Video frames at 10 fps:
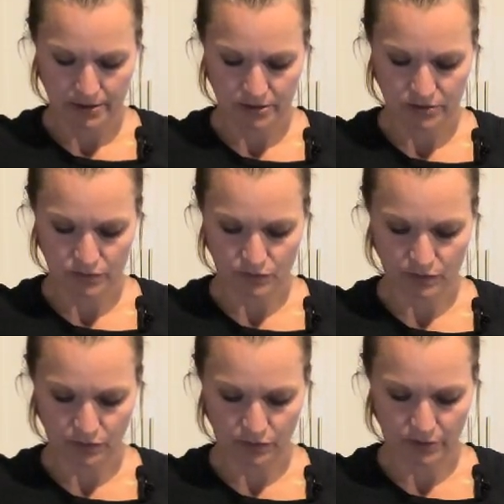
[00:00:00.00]
just
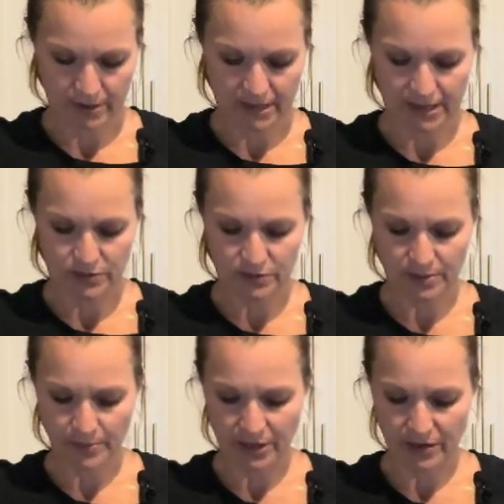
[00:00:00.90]
real quick. And I use a
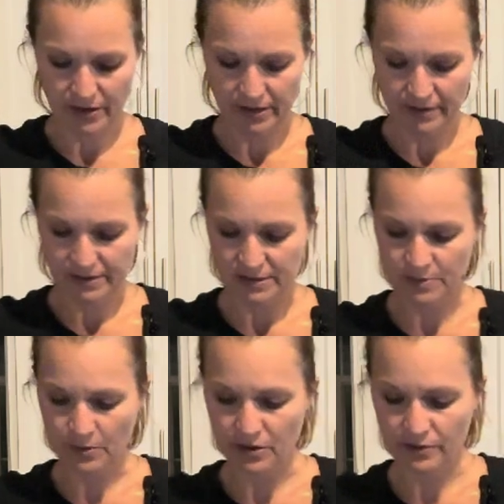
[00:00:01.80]

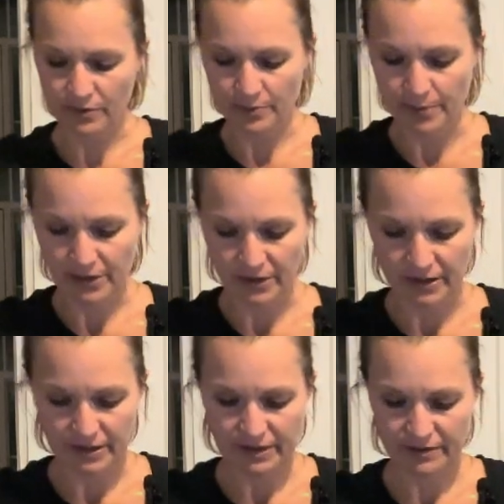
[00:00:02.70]
small little
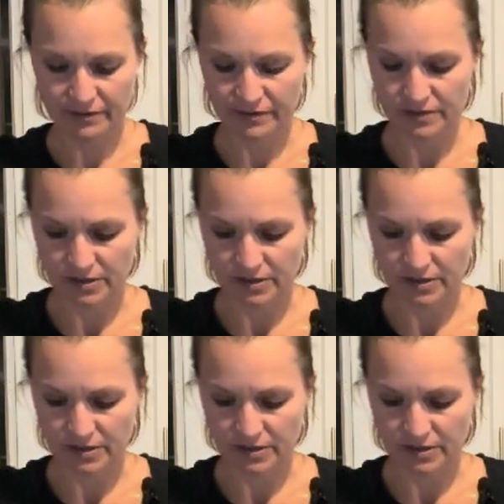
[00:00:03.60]
paring knife